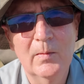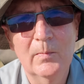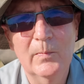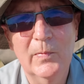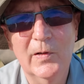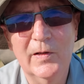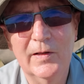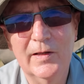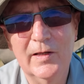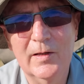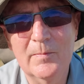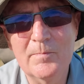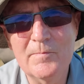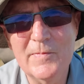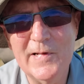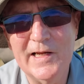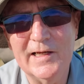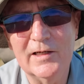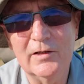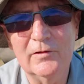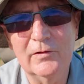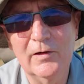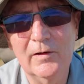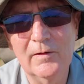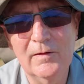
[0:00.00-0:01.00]
but the
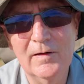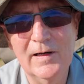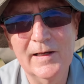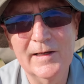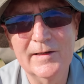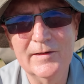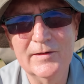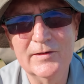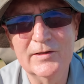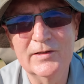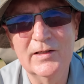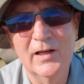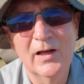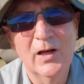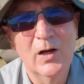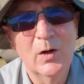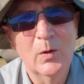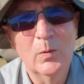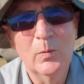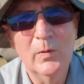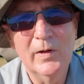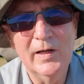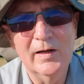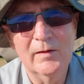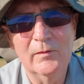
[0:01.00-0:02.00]
macro lens,
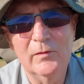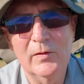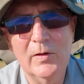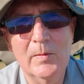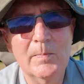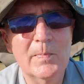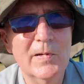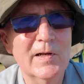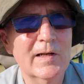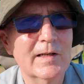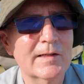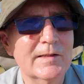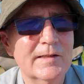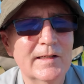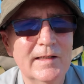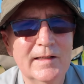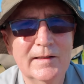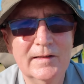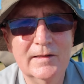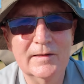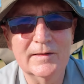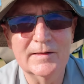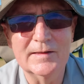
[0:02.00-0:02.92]
we have the ability to